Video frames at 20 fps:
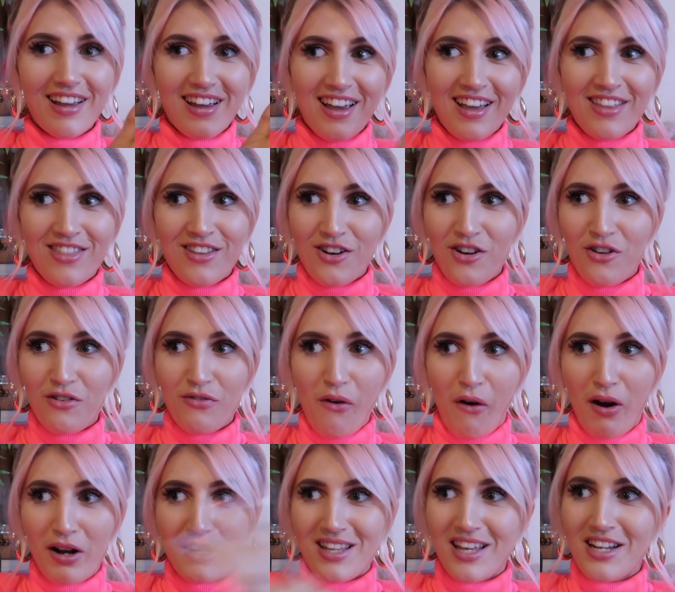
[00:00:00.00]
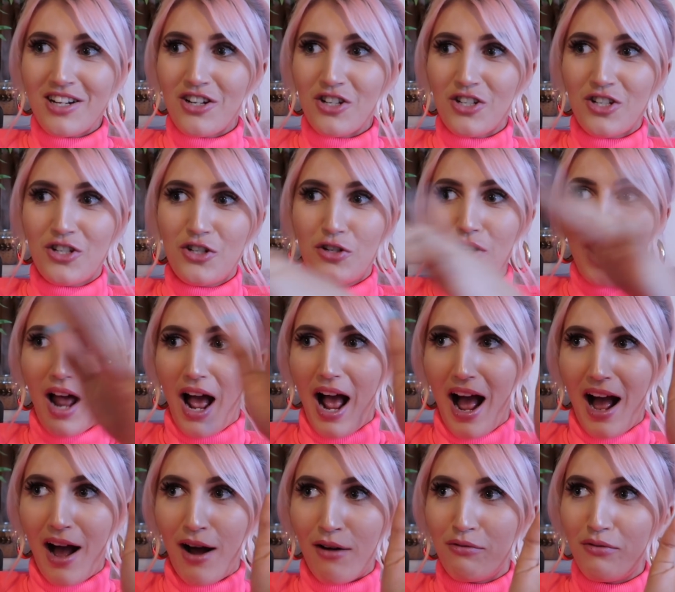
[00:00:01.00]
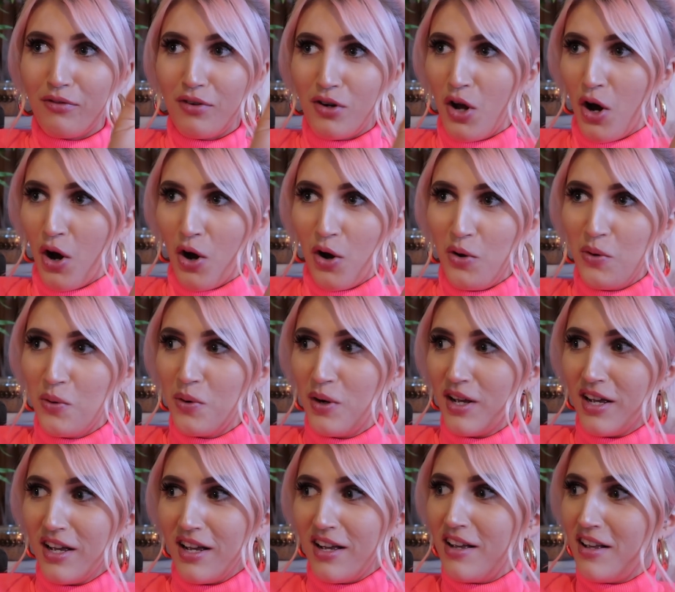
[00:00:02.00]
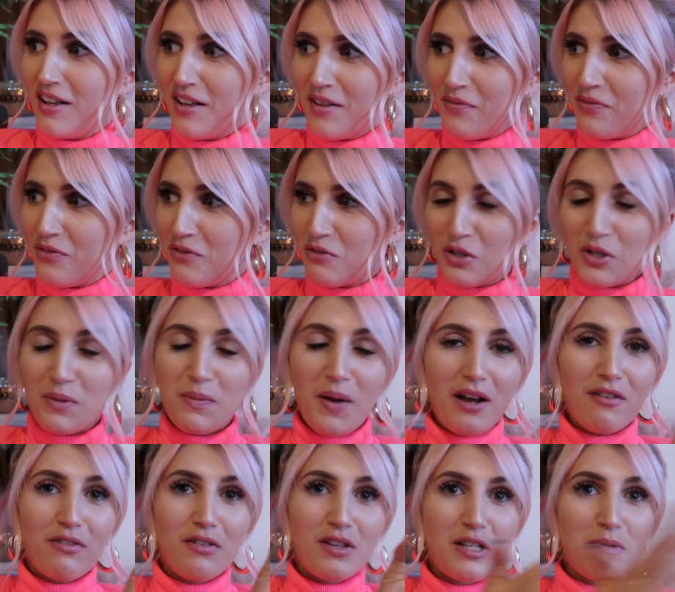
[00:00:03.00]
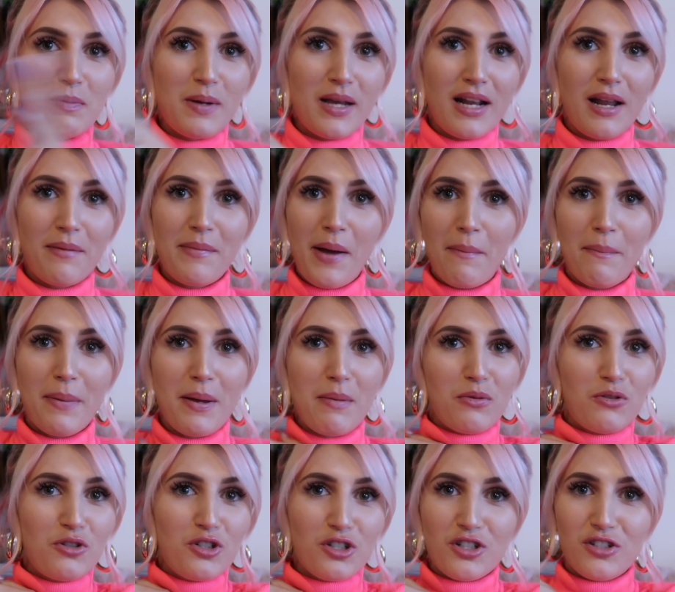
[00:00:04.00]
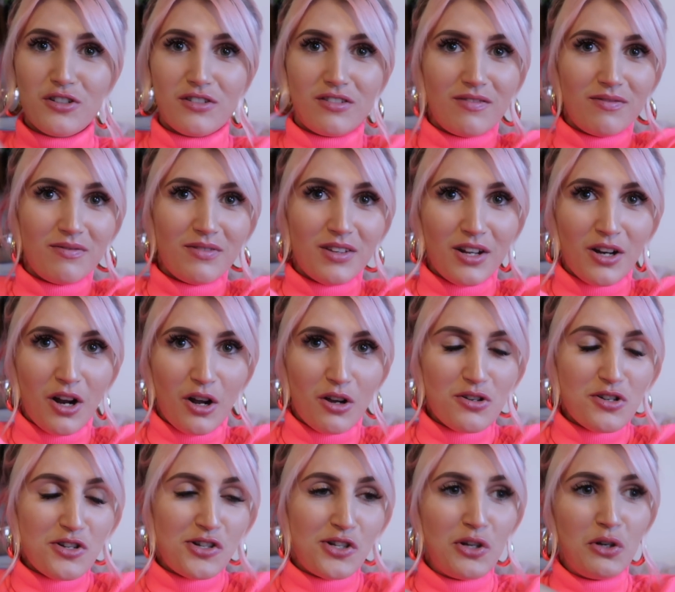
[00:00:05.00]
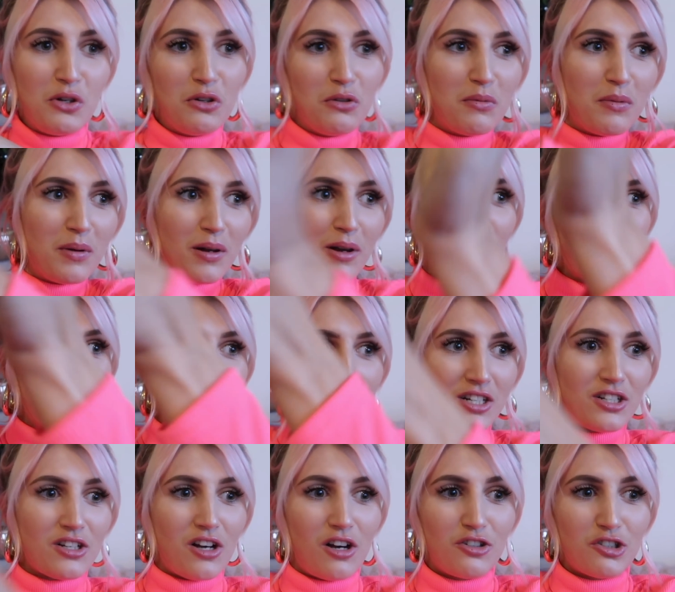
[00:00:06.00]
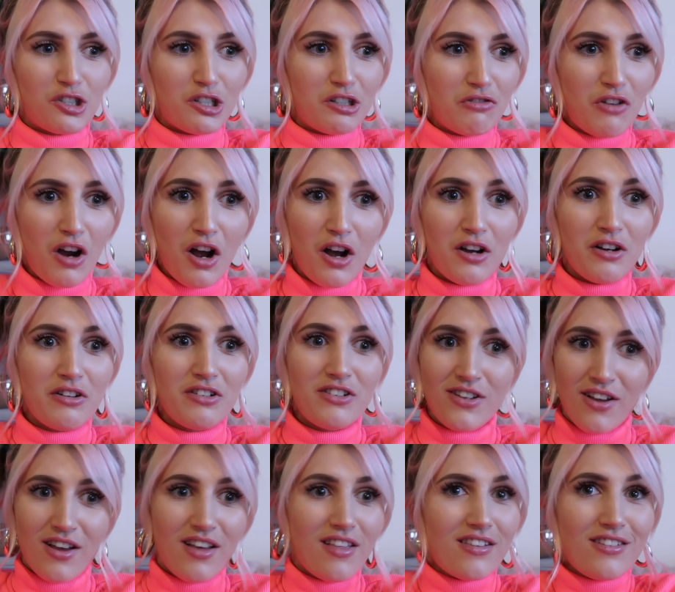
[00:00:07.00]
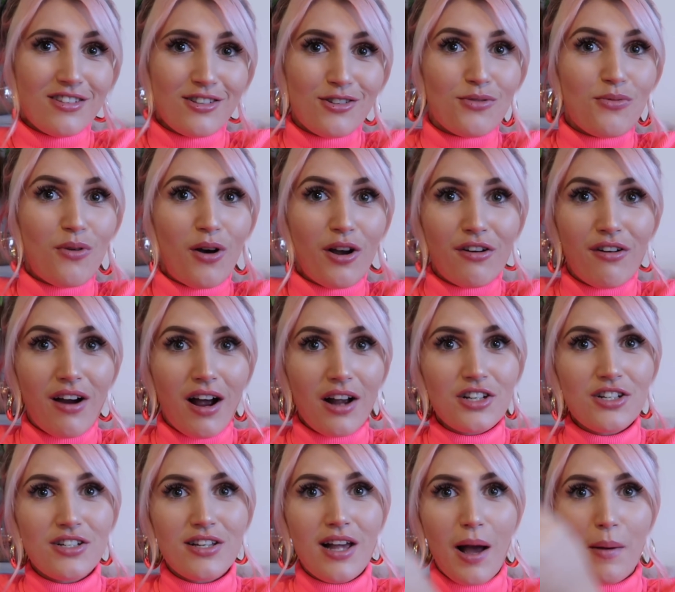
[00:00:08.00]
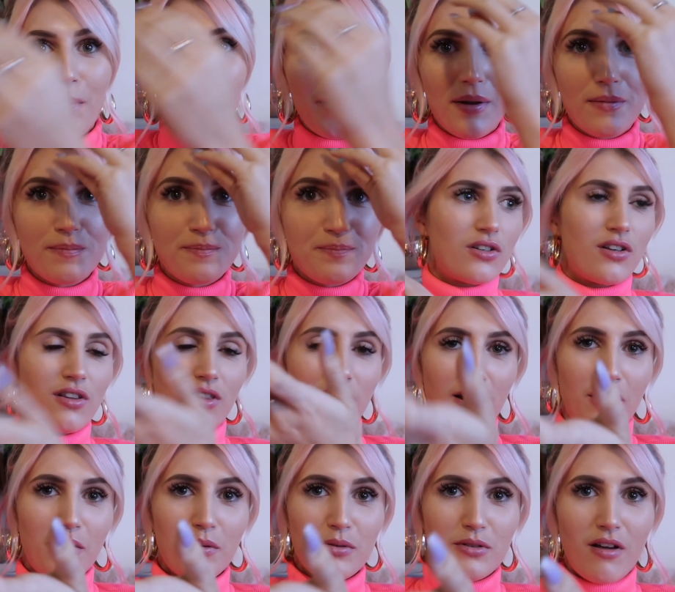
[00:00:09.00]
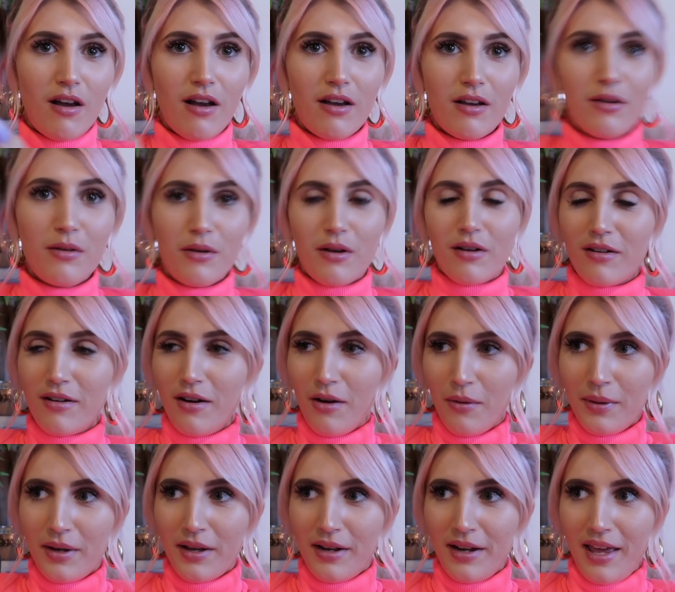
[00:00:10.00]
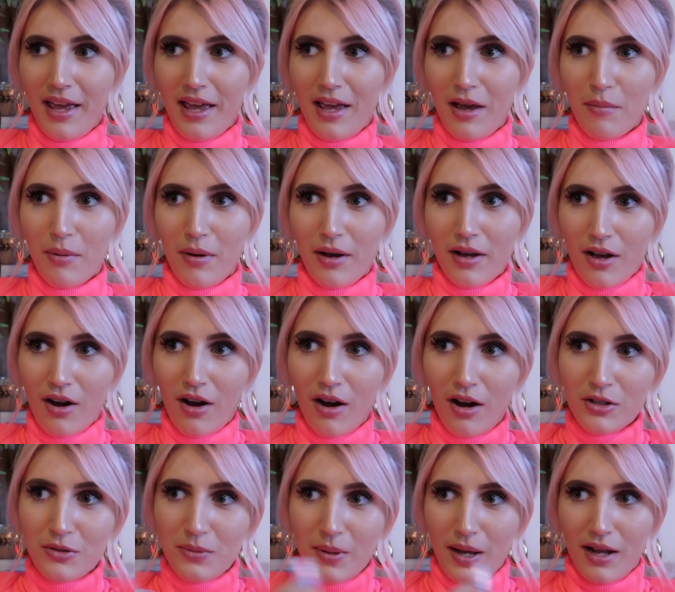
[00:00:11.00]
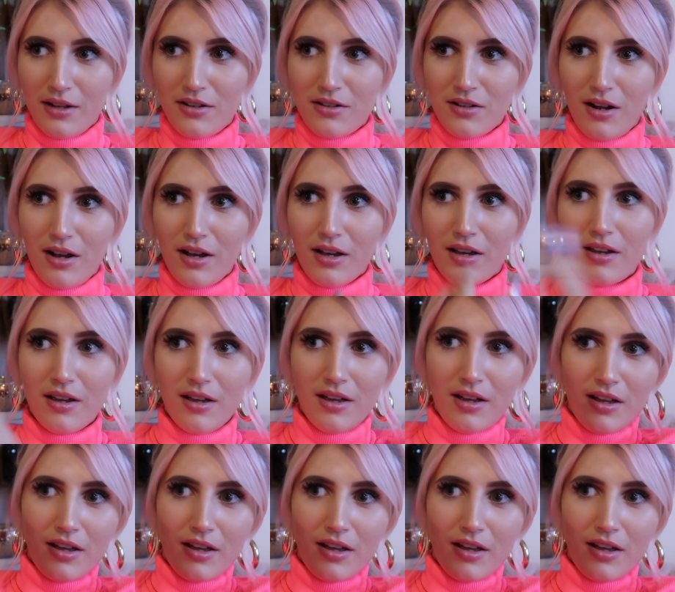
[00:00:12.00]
in the New Forest, they just have no respect for the speed limit and people just, you know, zoom along these country roads. This is why crashes happen. So then it was like, are we going to get hit by cars? We had to like